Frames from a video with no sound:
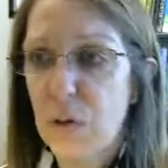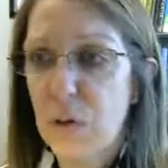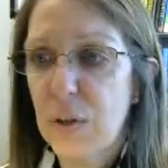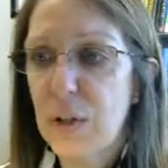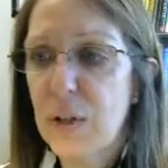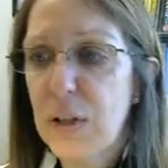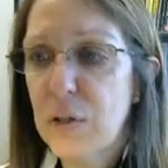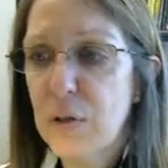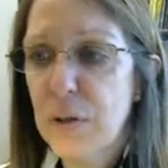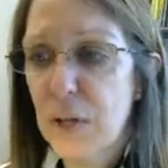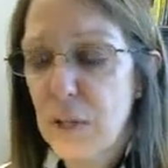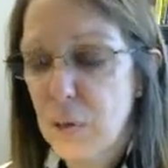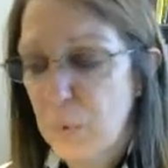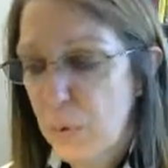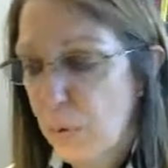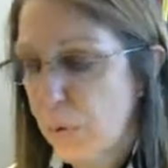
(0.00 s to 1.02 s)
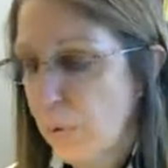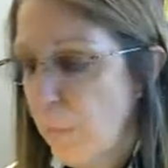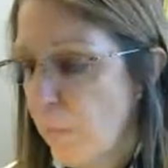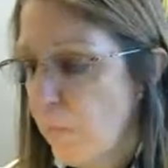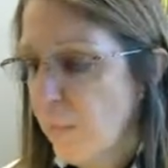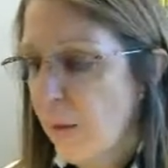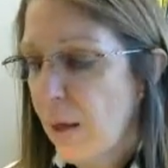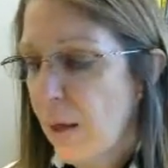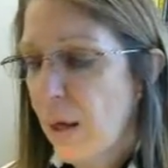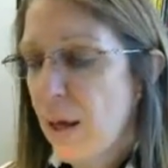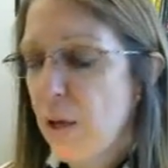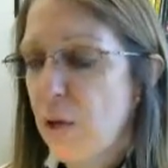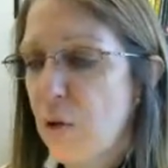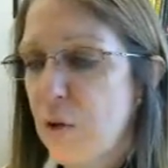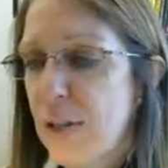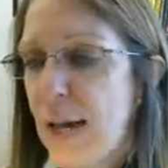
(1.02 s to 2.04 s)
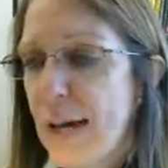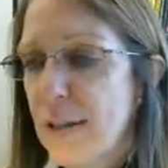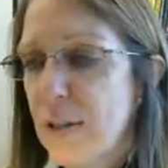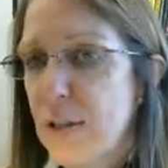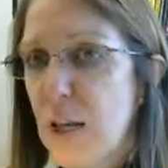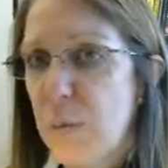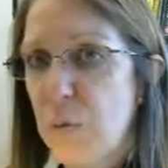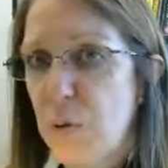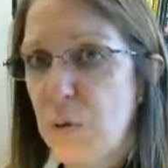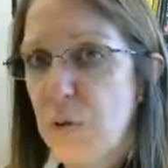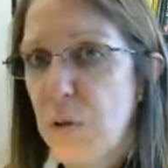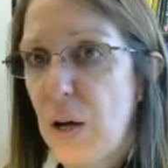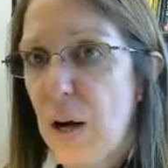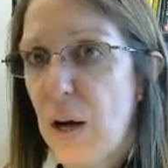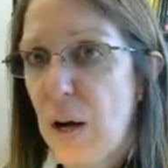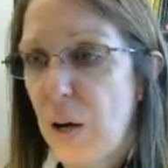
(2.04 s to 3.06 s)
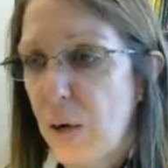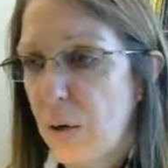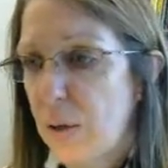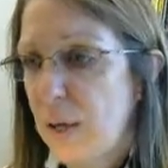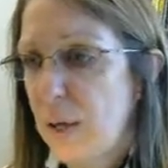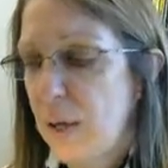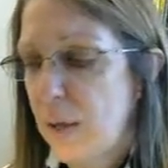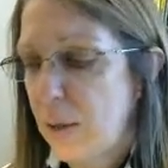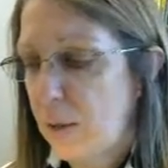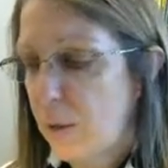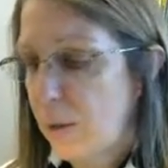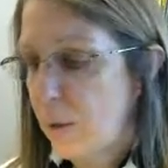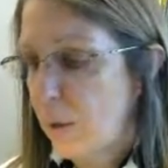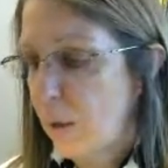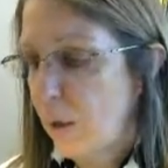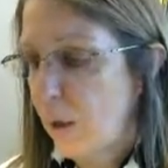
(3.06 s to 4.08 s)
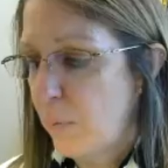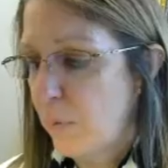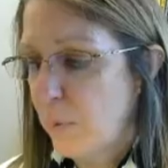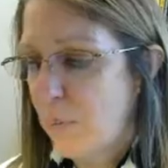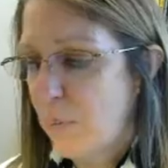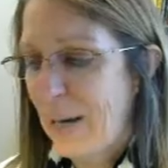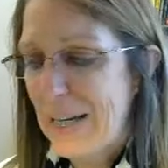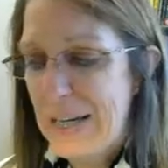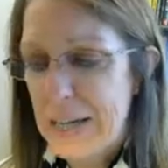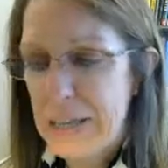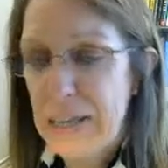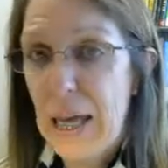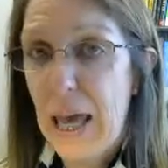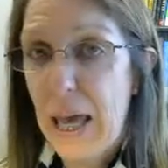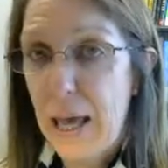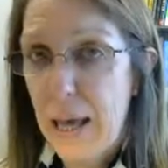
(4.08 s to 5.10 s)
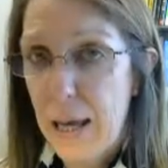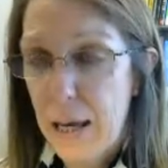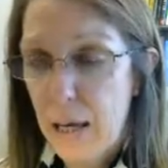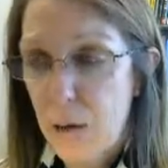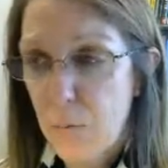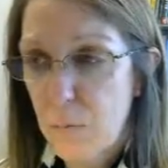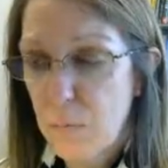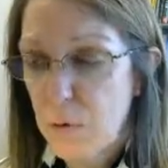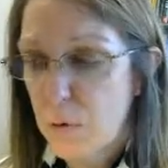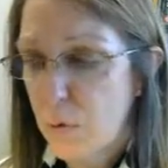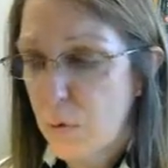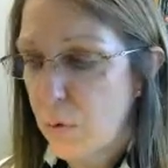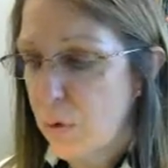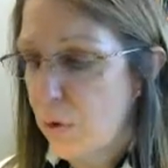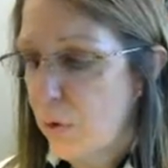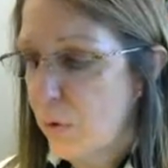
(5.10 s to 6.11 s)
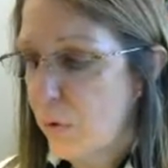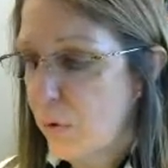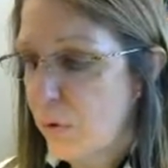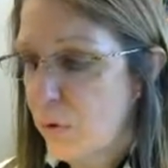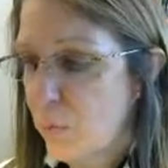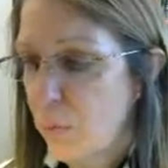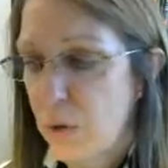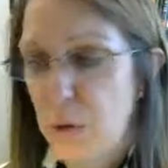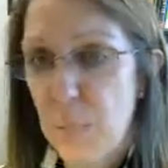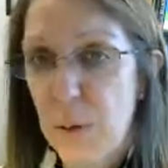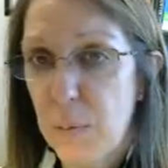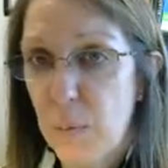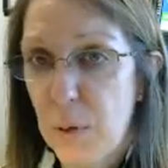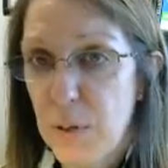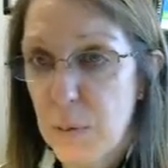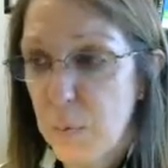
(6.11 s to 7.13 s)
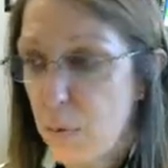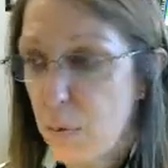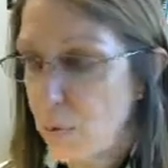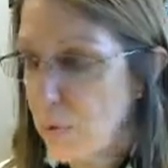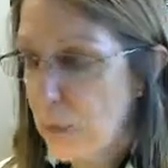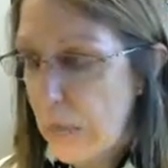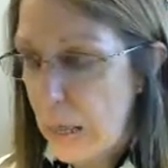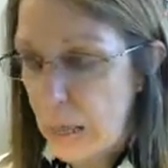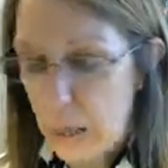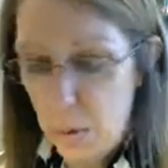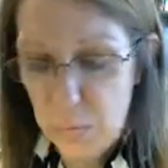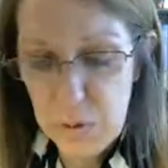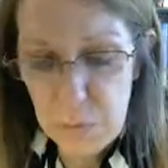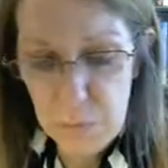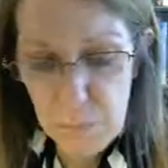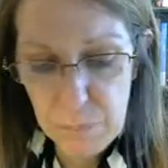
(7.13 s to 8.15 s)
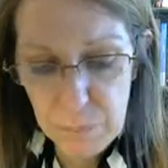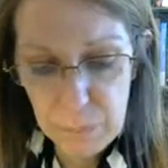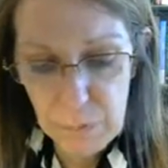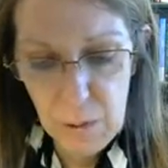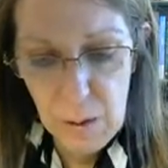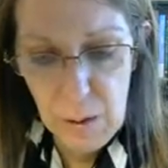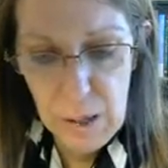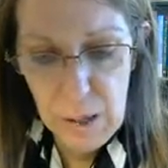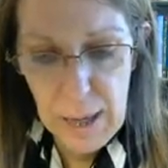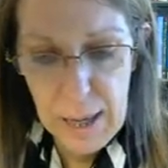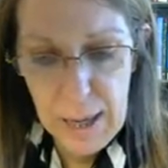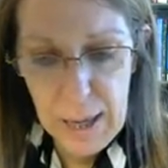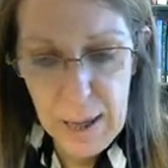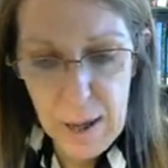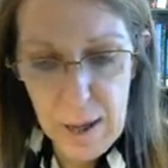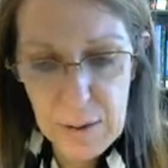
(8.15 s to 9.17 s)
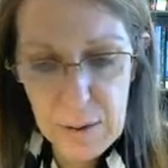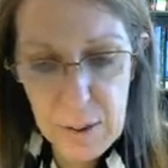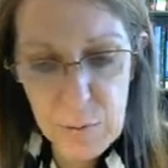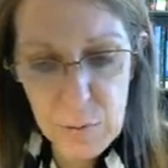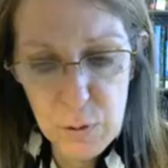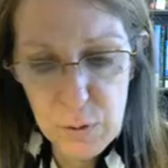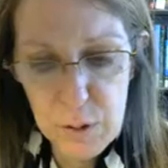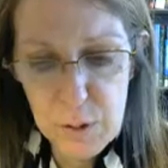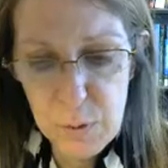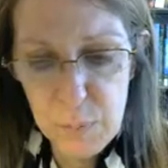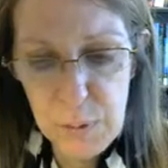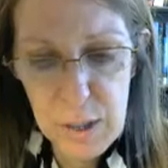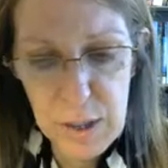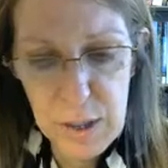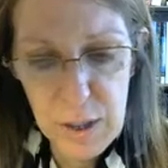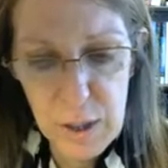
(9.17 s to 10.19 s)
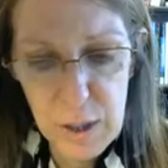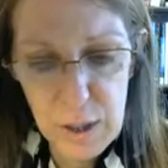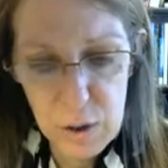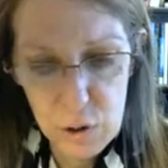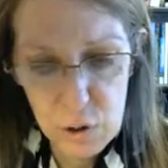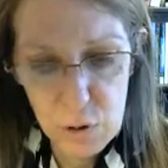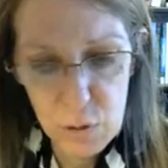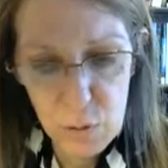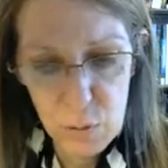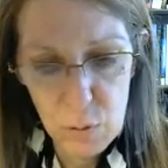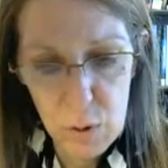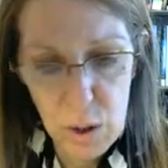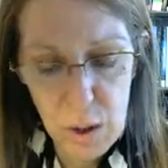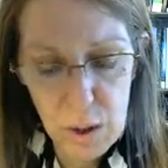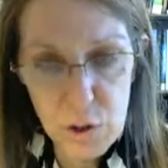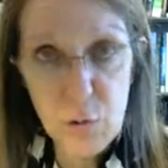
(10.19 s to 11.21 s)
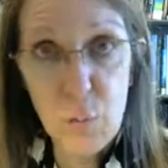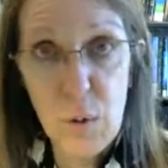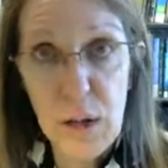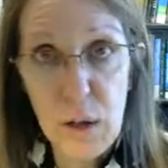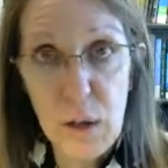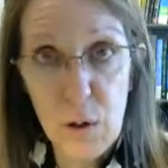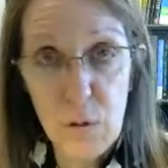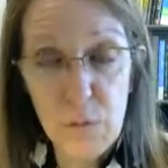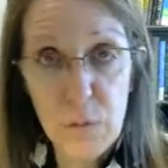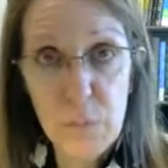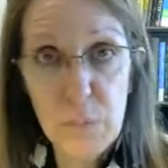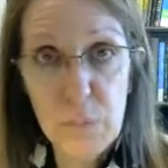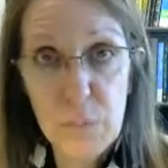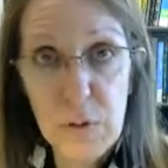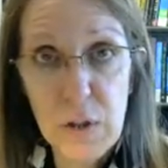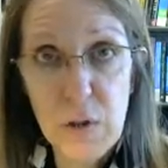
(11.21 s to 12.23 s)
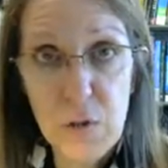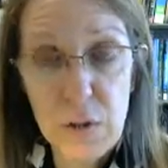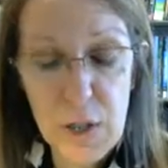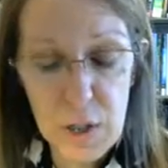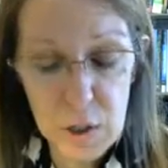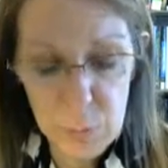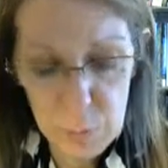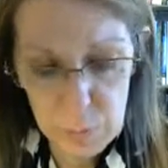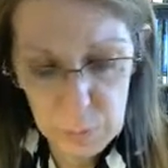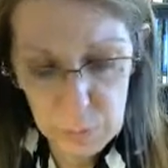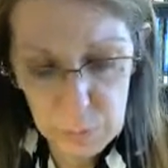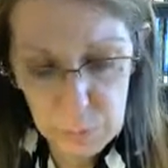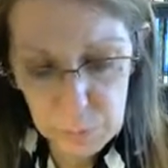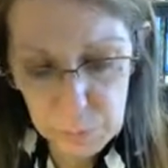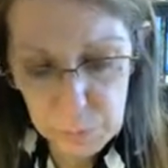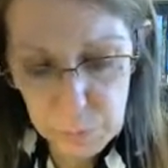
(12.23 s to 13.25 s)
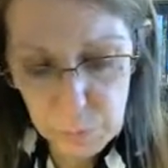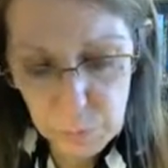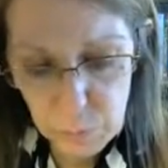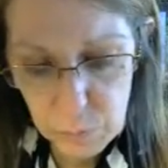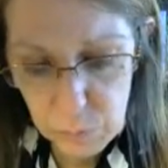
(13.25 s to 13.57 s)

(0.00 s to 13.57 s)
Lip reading: So you're going to need your textbook. Your tax tables are in the Appendix A. So here's where you probably want some of those tabs. And I'm turning to page 12 in your textbook.